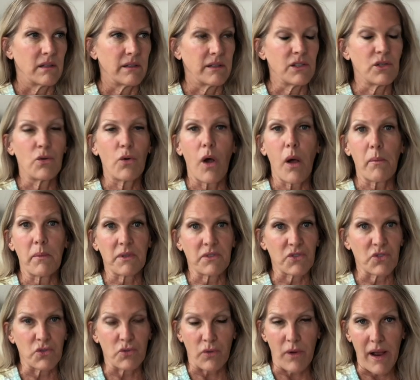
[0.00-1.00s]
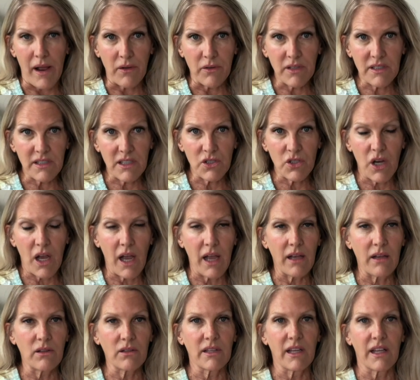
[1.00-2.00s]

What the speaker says: you almost drown as a child.